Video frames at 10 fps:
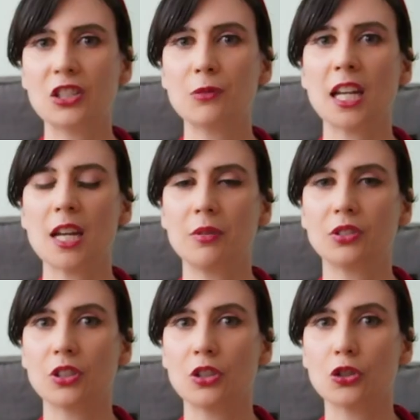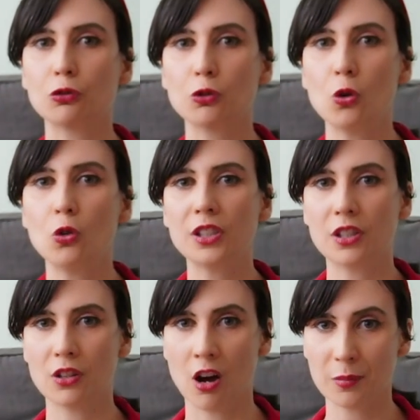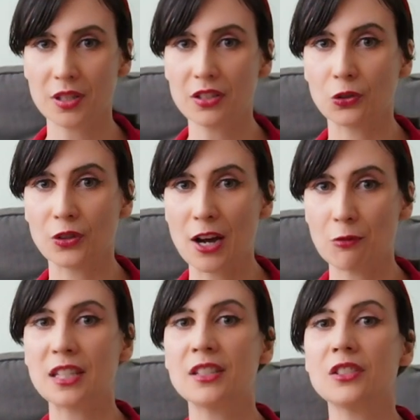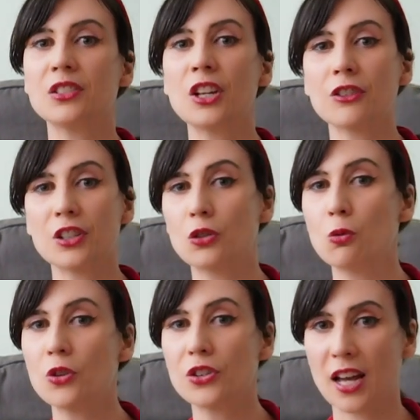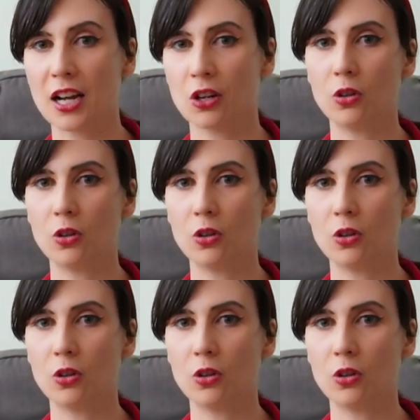need to be able to control the economy so that we can steer it towards that